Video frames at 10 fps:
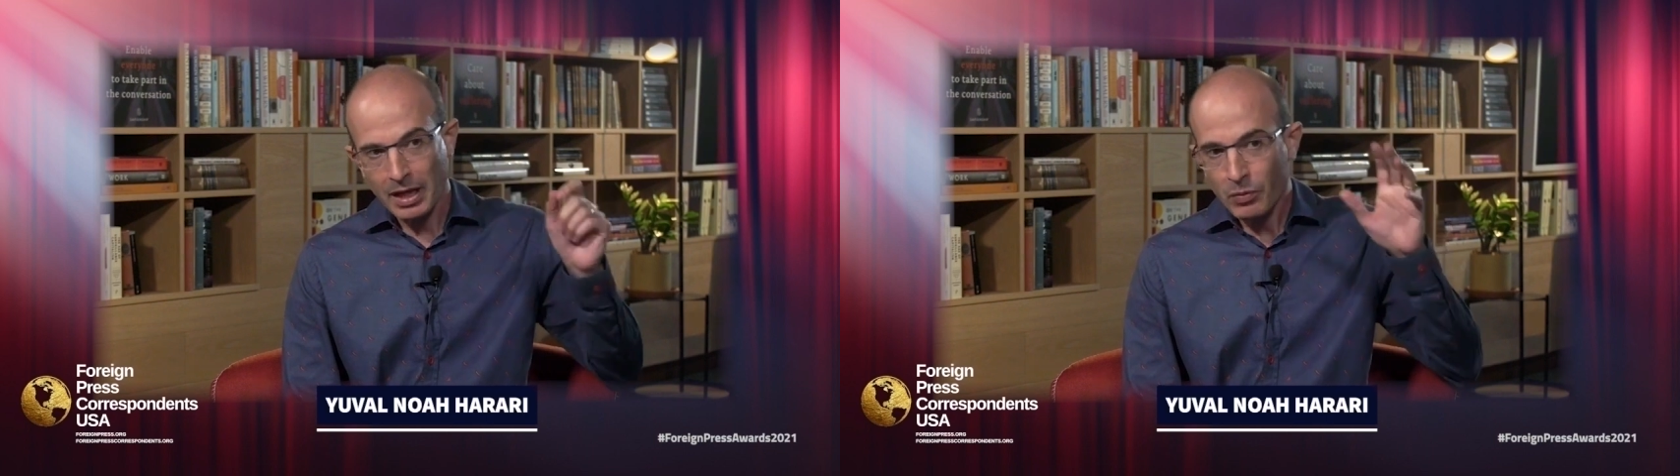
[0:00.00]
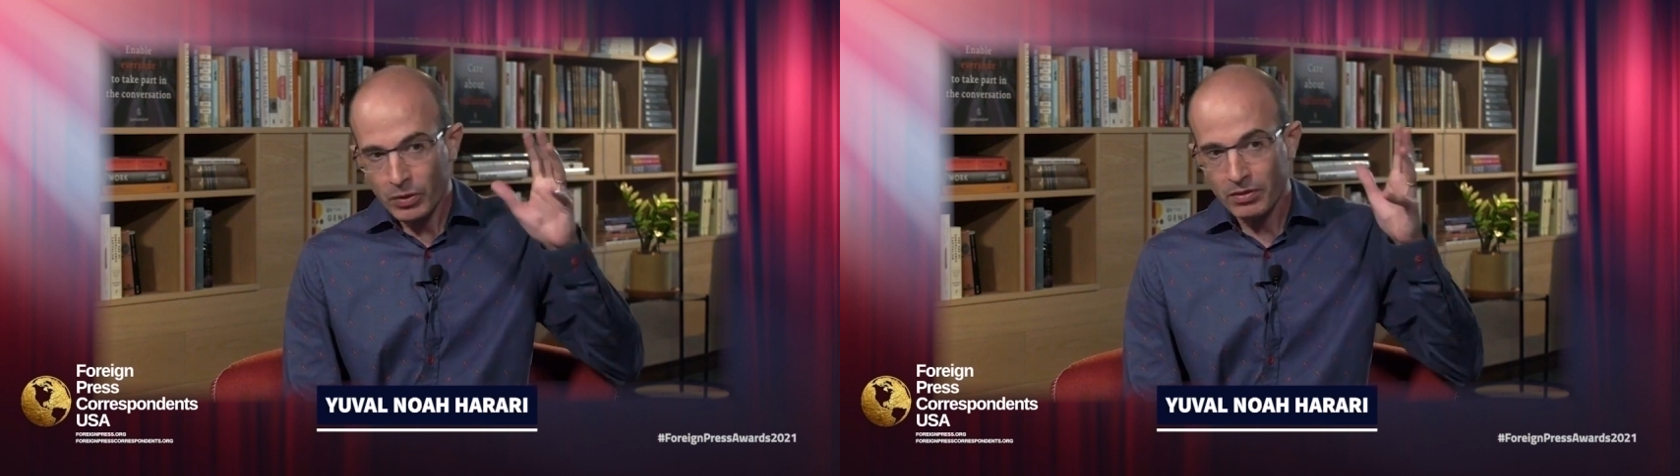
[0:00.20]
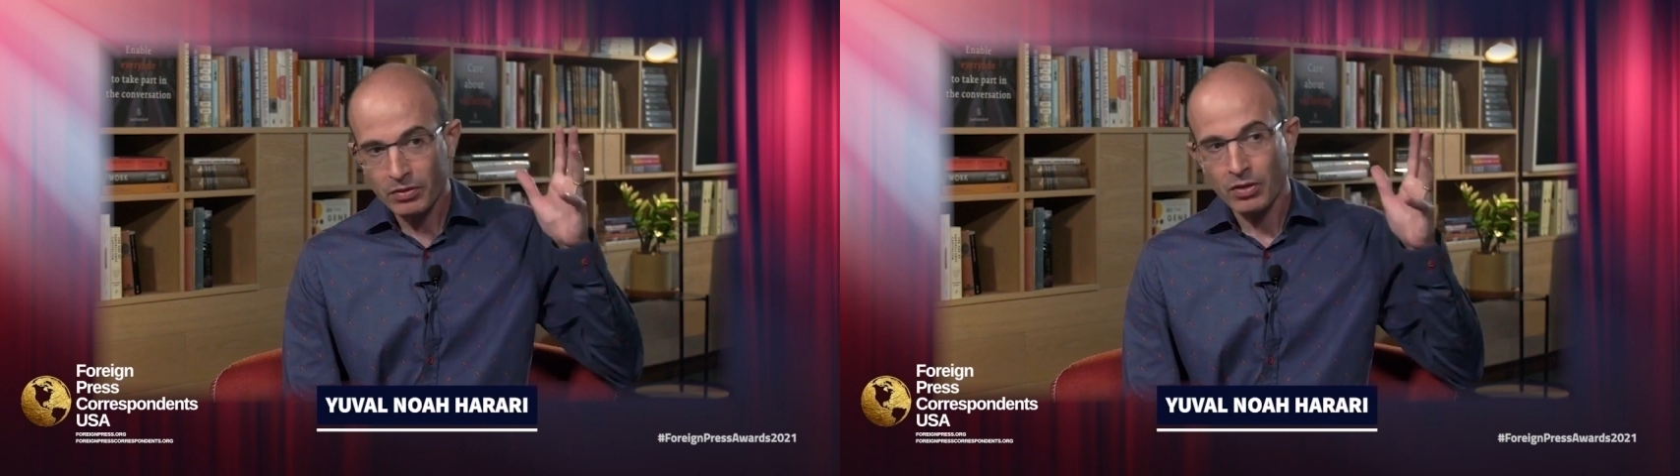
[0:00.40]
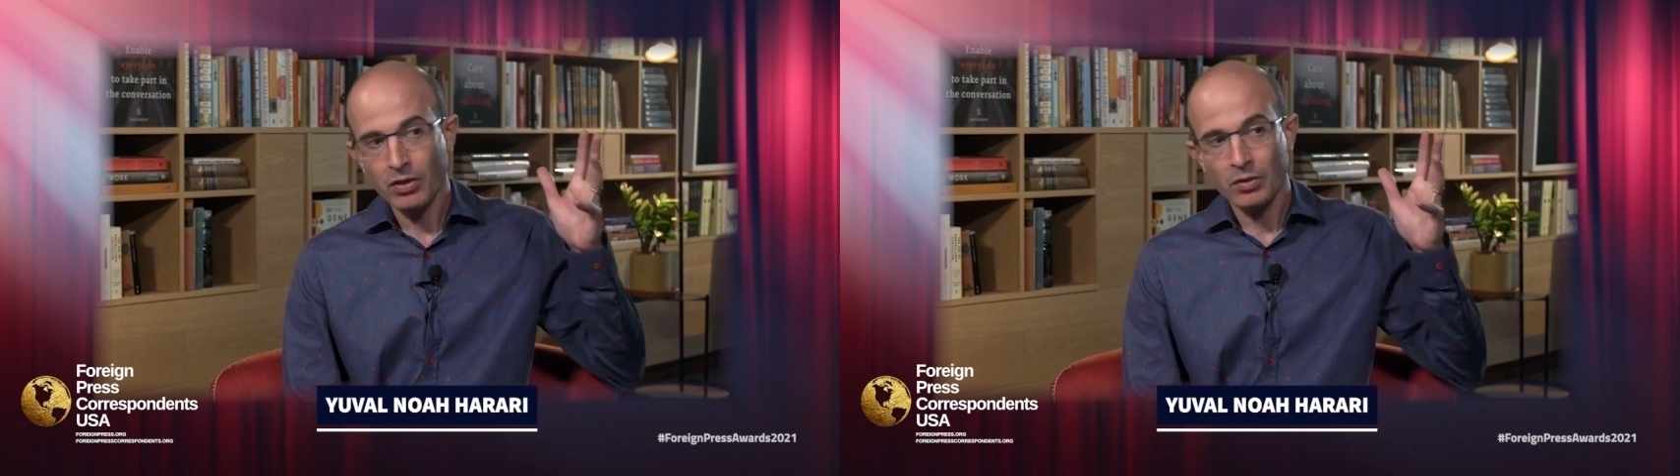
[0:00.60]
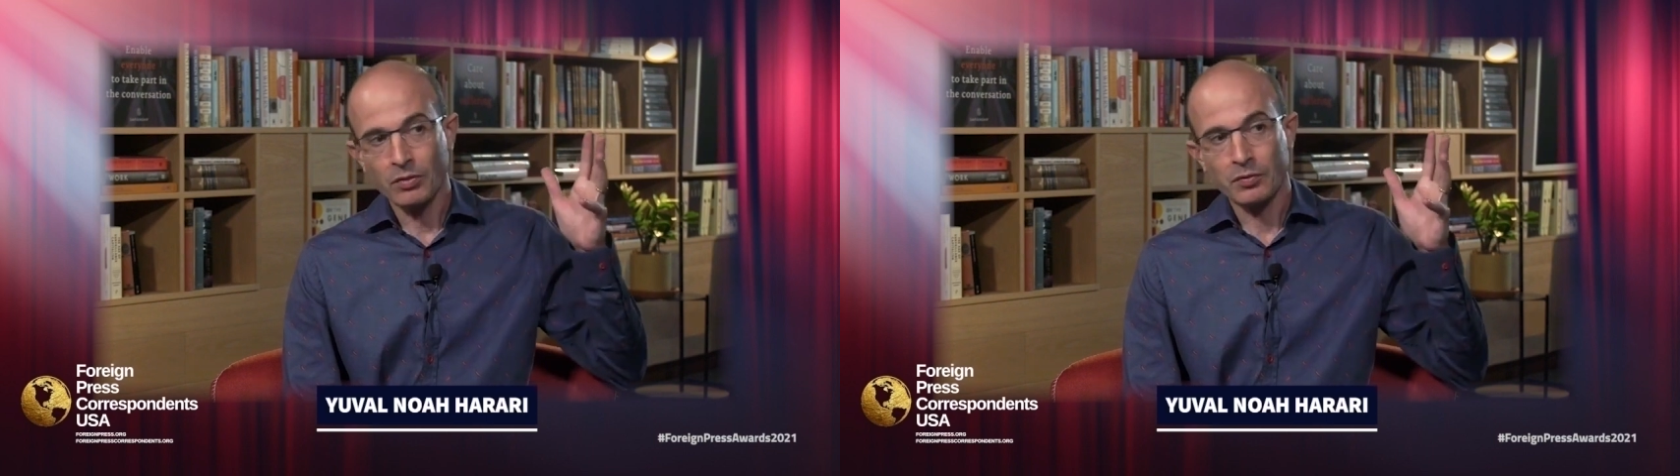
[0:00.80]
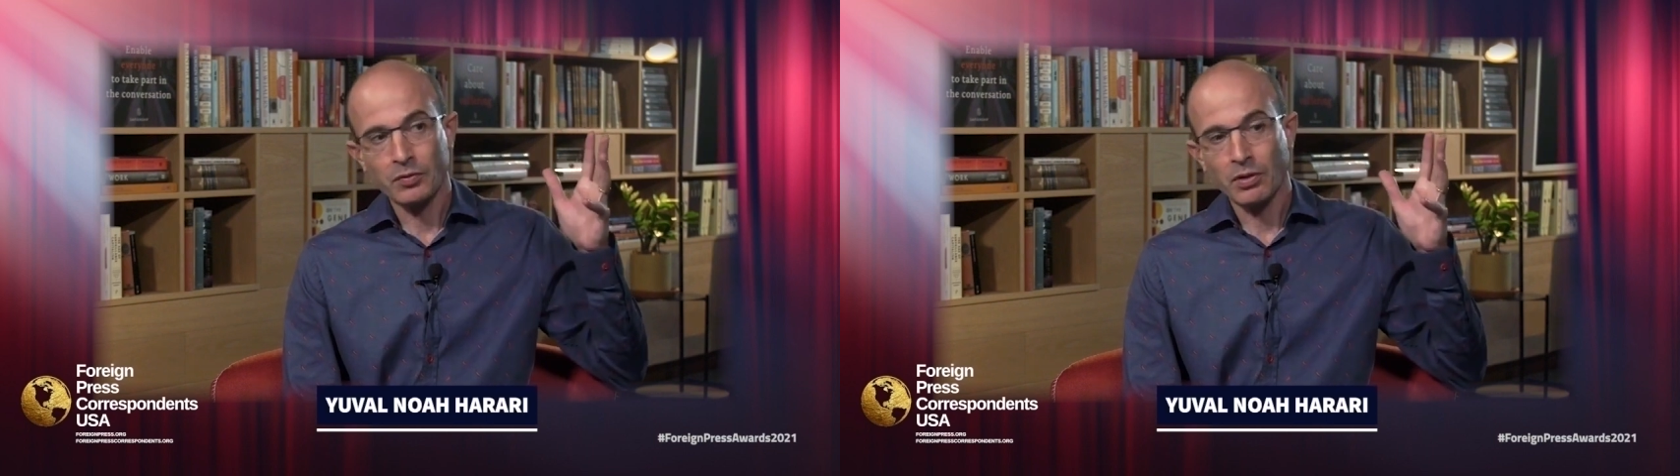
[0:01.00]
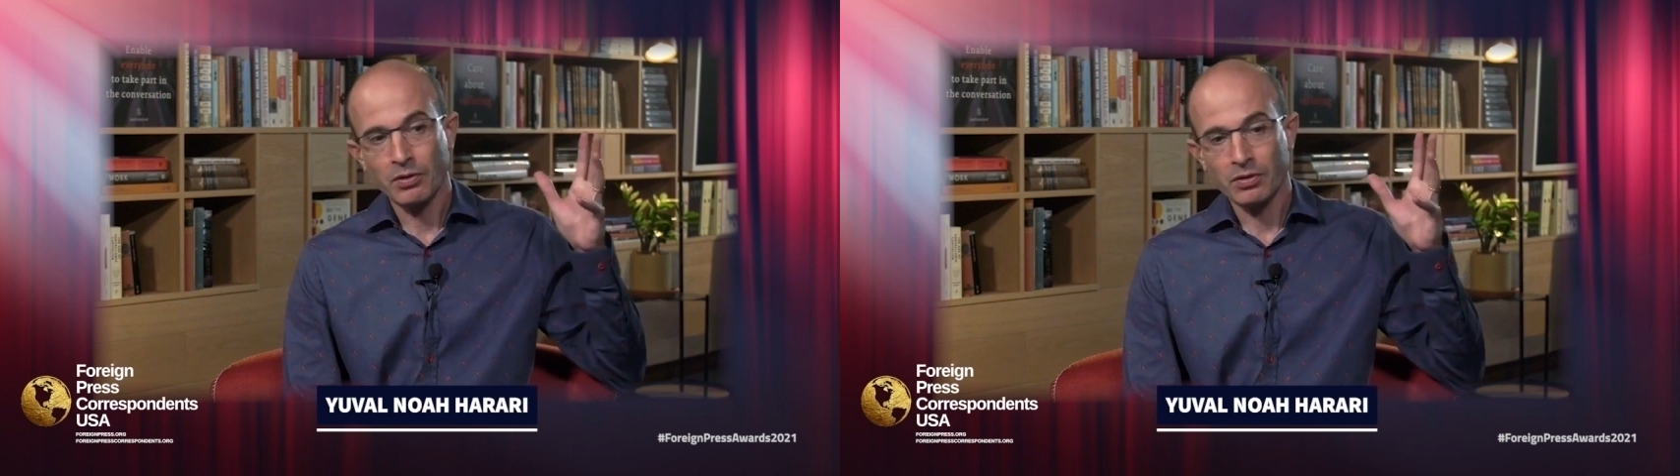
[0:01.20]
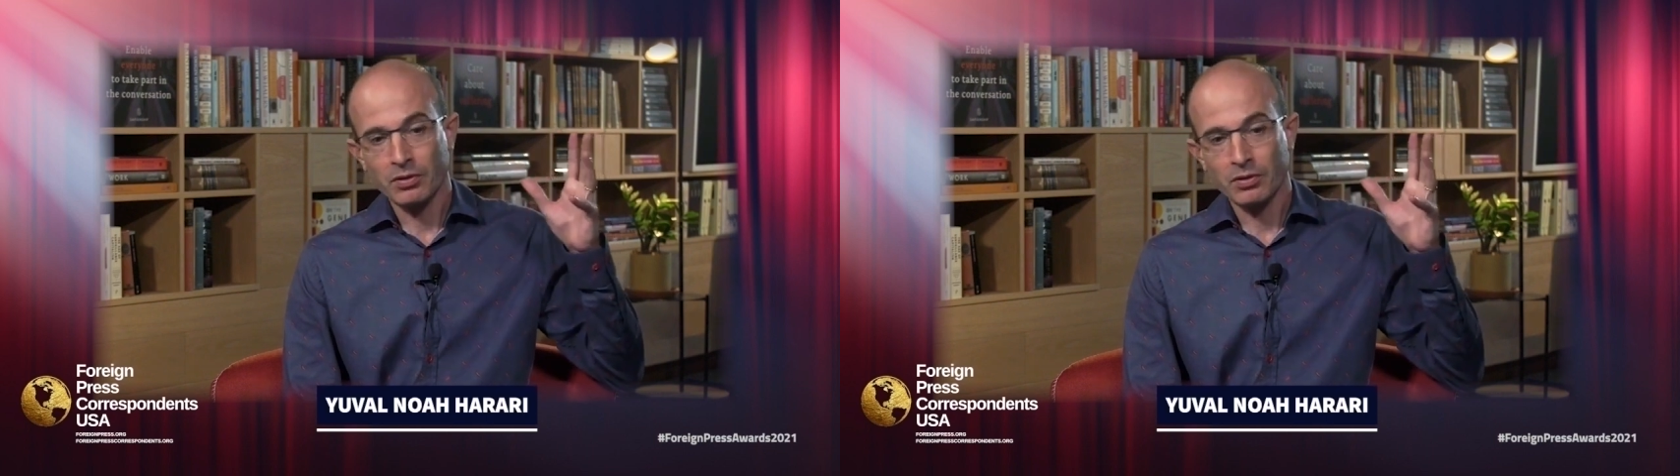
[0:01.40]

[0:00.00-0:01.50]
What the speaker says: I wouldn't go for